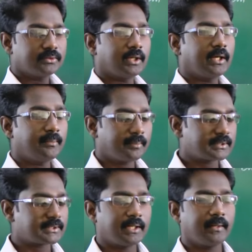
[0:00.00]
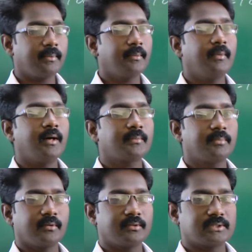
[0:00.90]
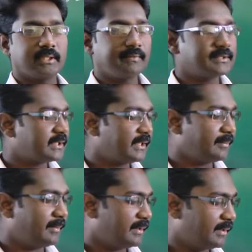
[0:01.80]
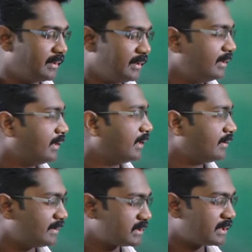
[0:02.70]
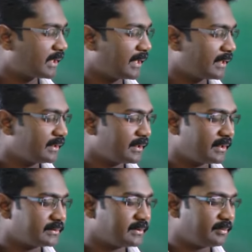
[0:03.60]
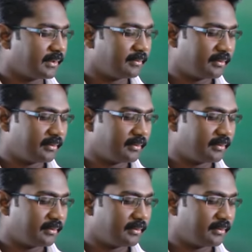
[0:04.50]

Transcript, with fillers: So compass la nama mark pannom seven centimeters. Ena first triangle da construct panna